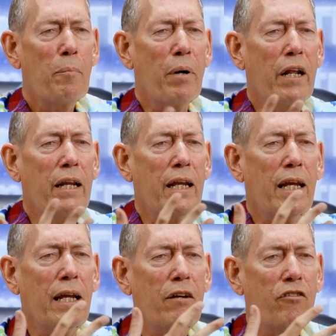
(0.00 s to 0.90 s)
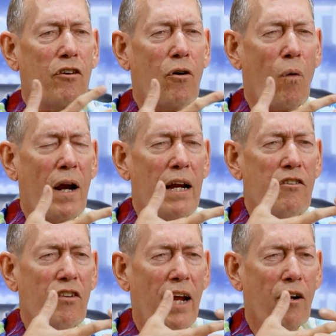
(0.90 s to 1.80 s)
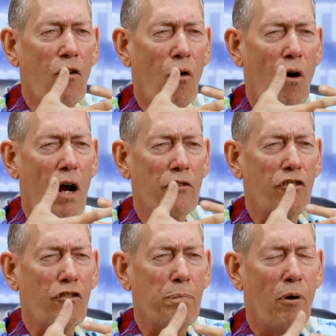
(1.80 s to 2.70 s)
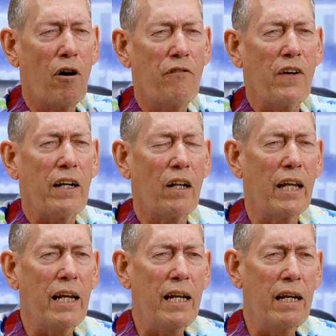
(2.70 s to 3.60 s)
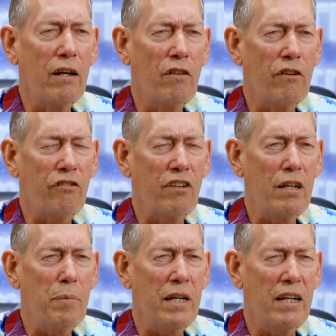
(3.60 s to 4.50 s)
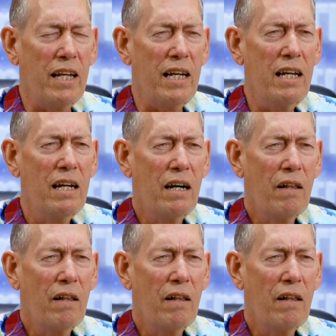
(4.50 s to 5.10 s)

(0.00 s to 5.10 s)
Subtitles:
but it integrates and crosses perfectly into the CBD,